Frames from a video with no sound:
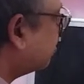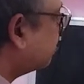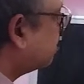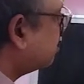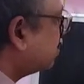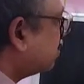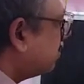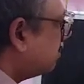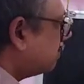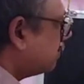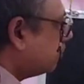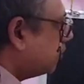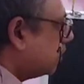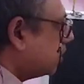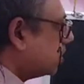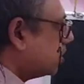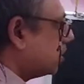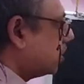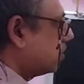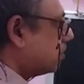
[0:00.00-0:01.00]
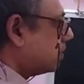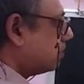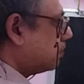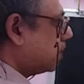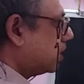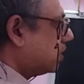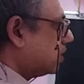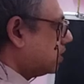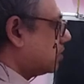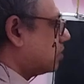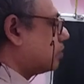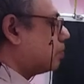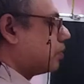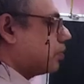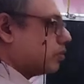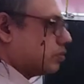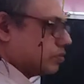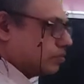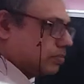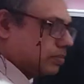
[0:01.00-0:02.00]
down the information as much as
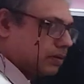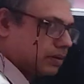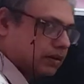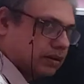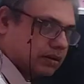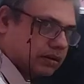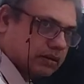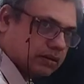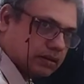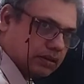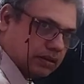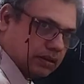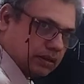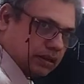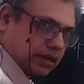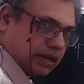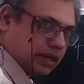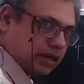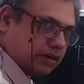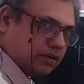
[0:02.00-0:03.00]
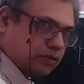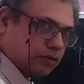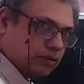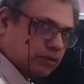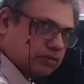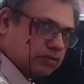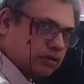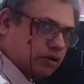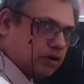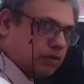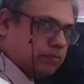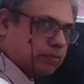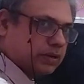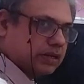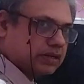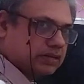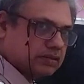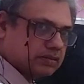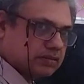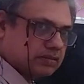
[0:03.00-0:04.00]
possible, and code the
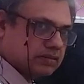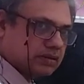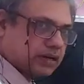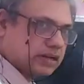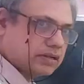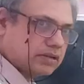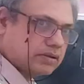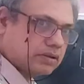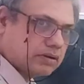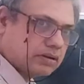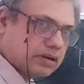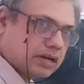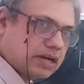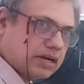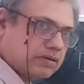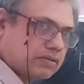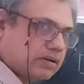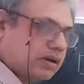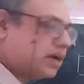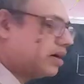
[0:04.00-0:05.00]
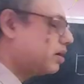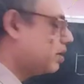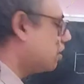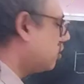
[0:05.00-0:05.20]
operations you're trying to cut